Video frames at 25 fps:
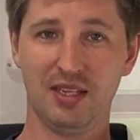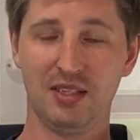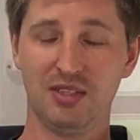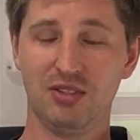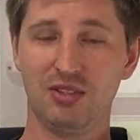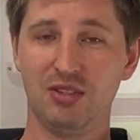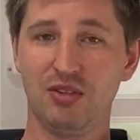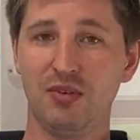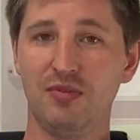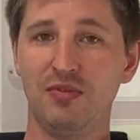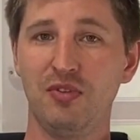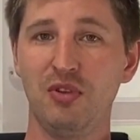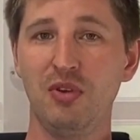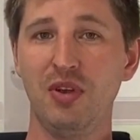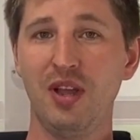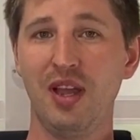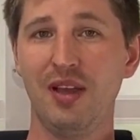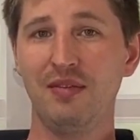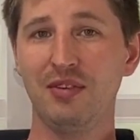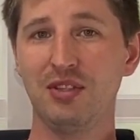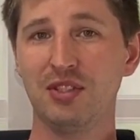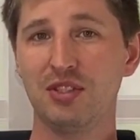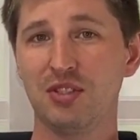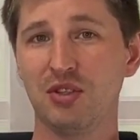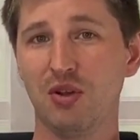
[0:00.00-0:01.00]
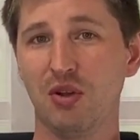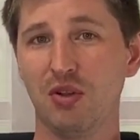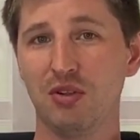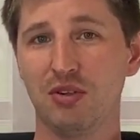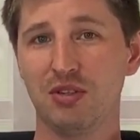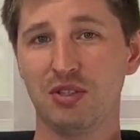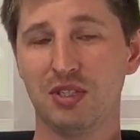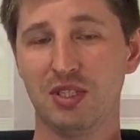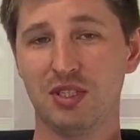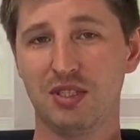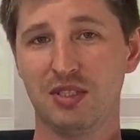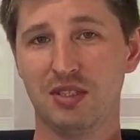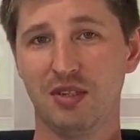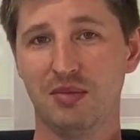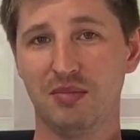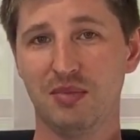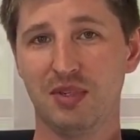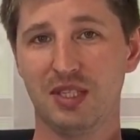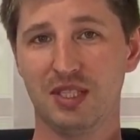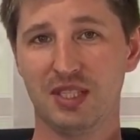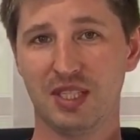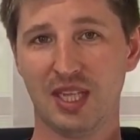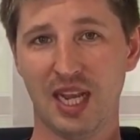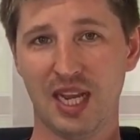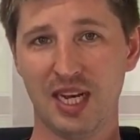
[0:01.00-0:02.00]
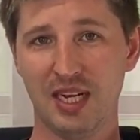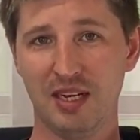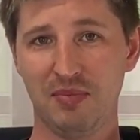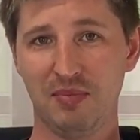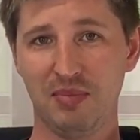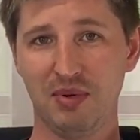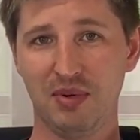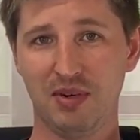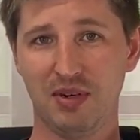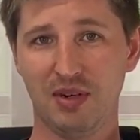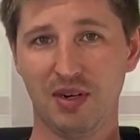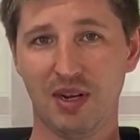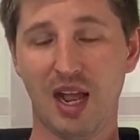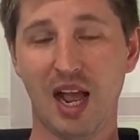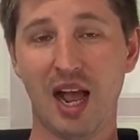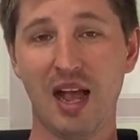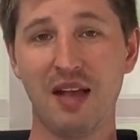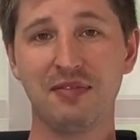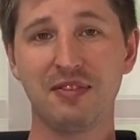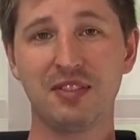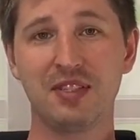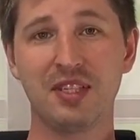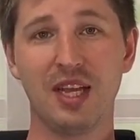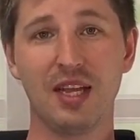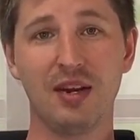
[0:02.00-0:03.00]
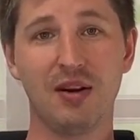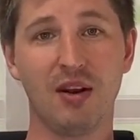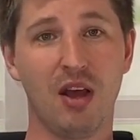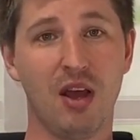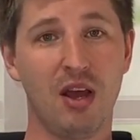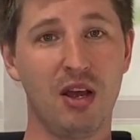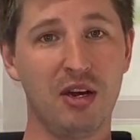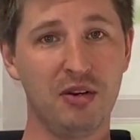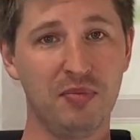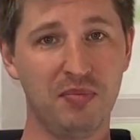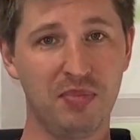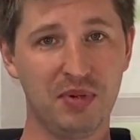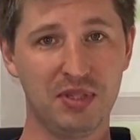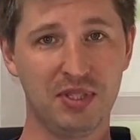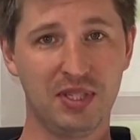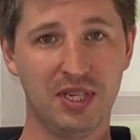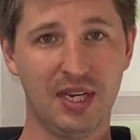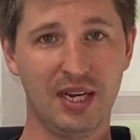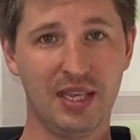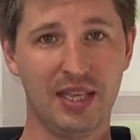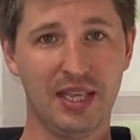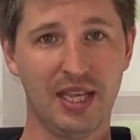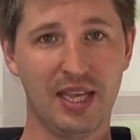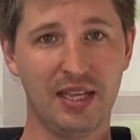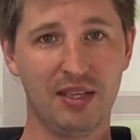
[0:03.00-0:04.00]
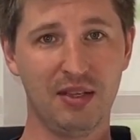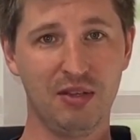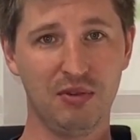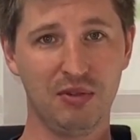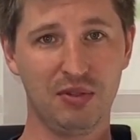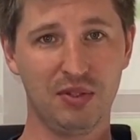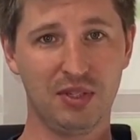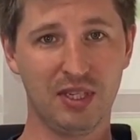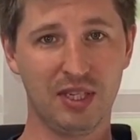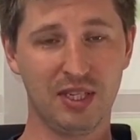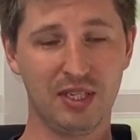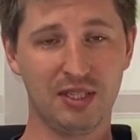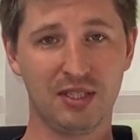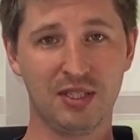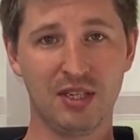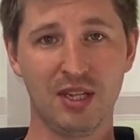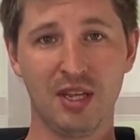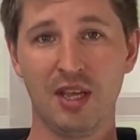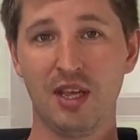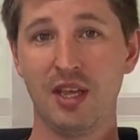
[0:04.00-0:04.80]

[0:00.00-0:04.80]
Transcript: So if you have a solar system designed to offset 100% of that usage,